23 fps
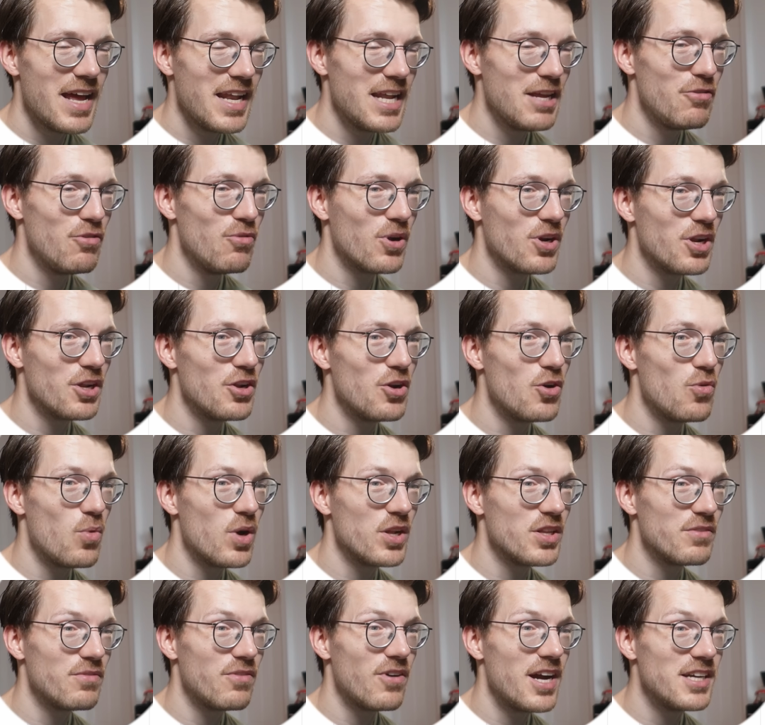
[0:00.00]
And if you want to know what
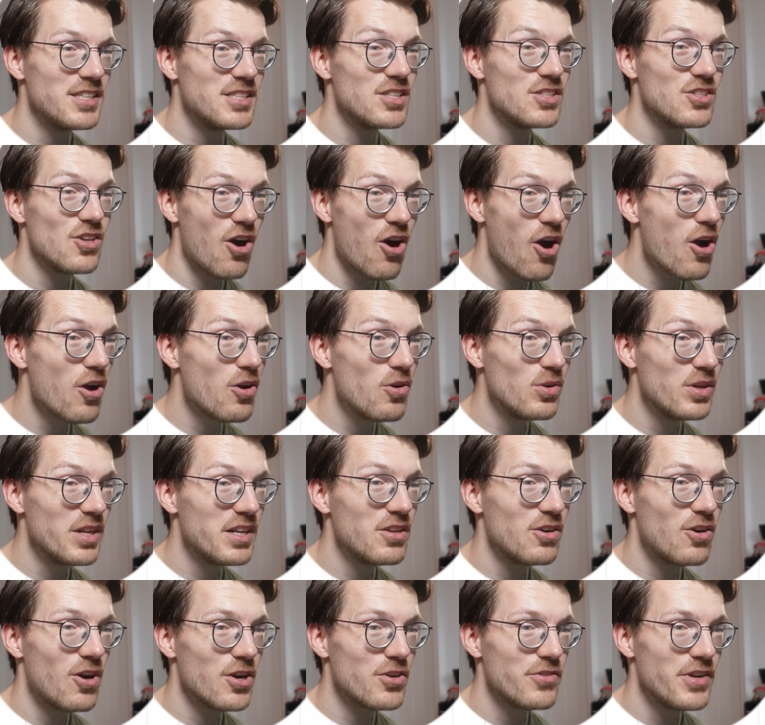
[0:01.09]
devices are good at
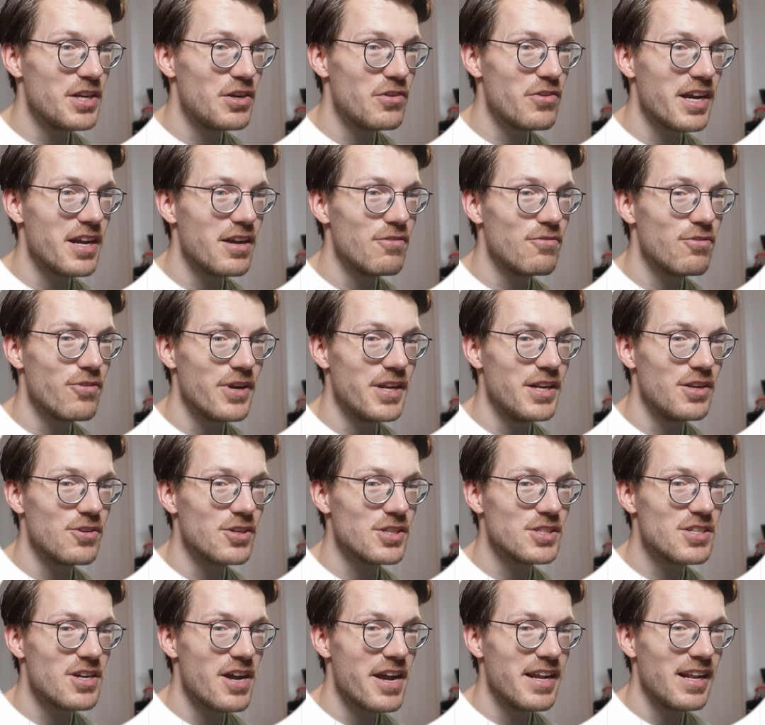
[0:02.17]
heart rate tracking for indoor
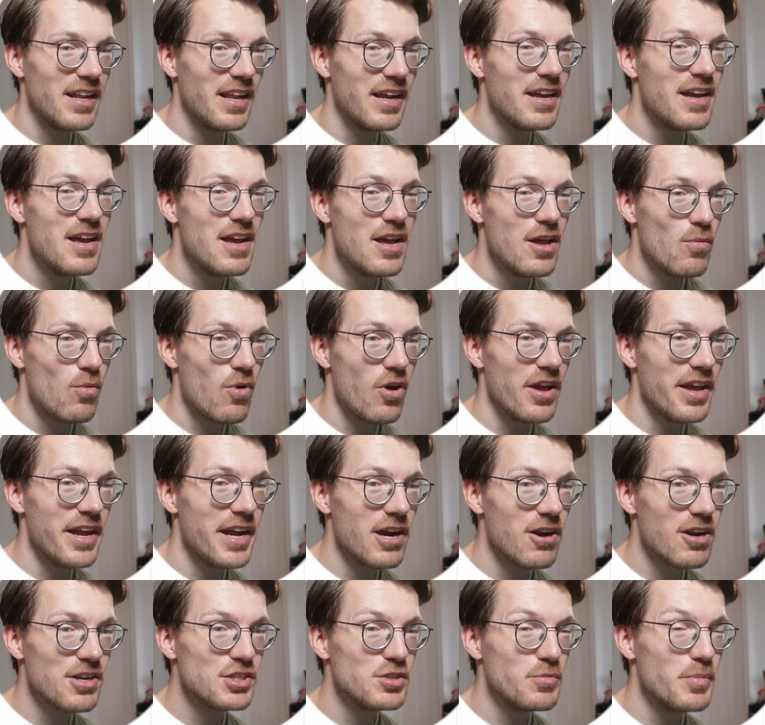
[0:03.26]
cycling, well,
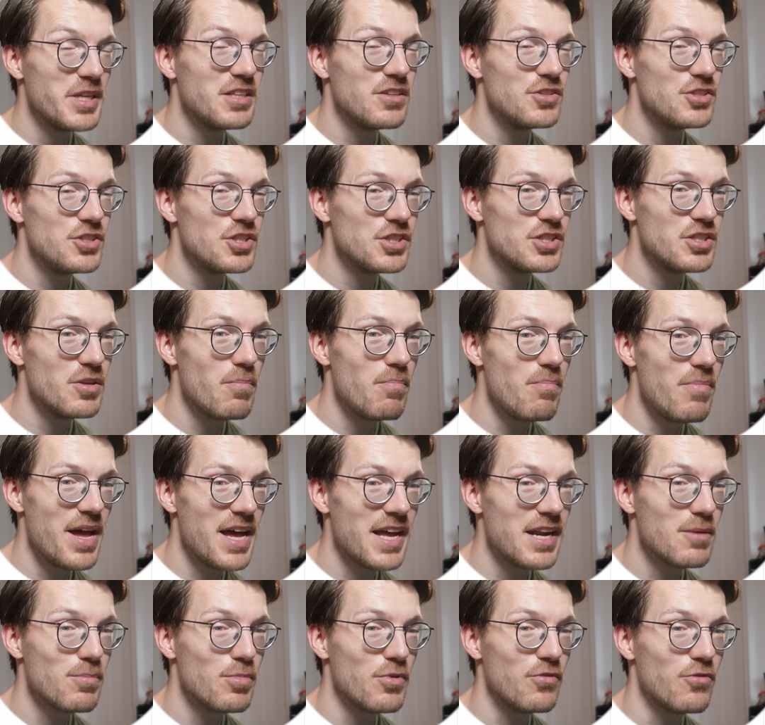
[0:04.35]
here I zoom into just the
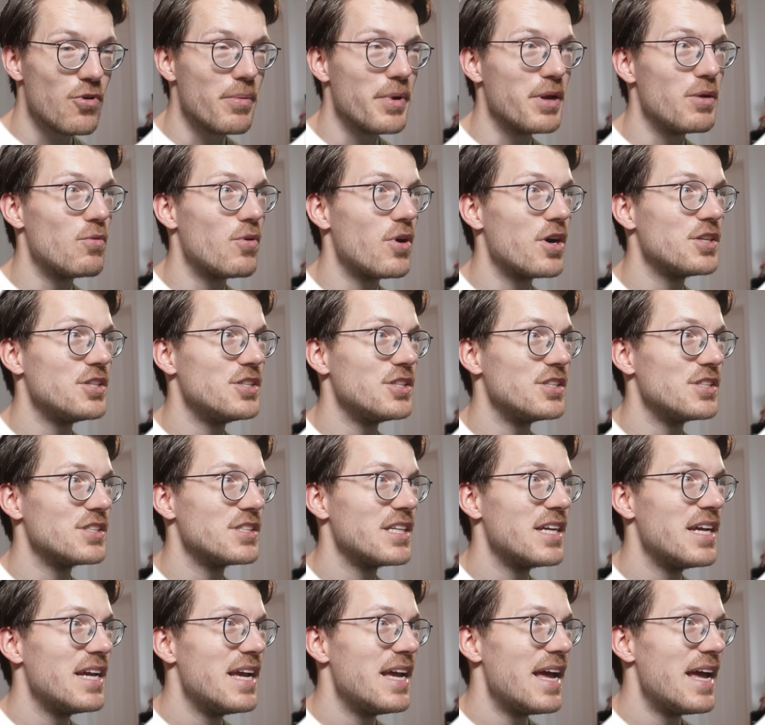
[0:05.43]
better performing watches.